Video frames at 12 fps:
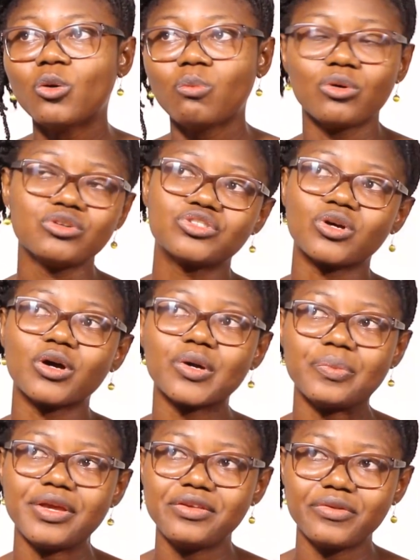
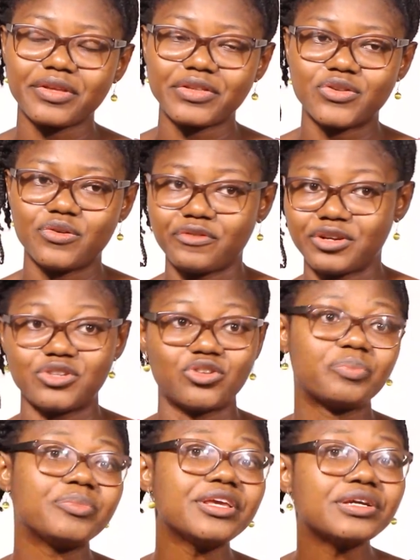postdoc means that you finish
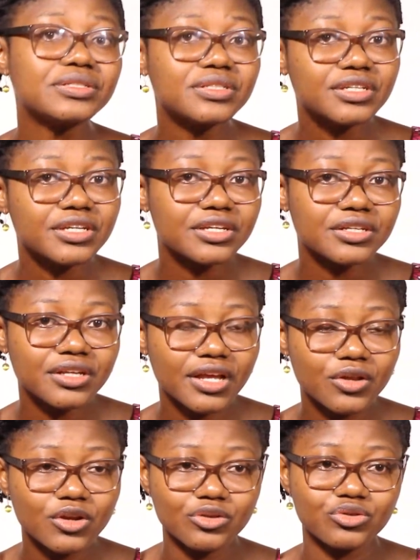your PhD
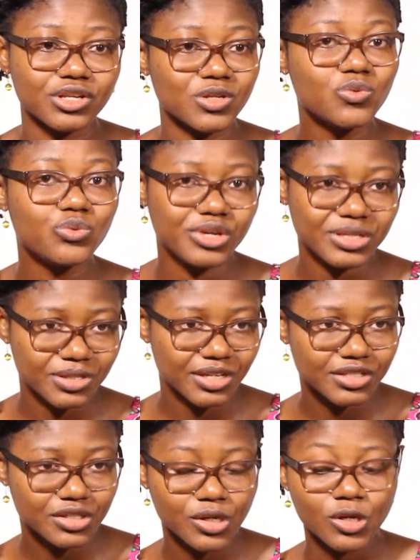and you're doing
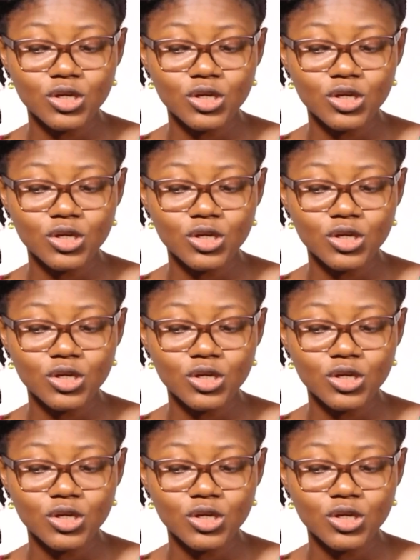research.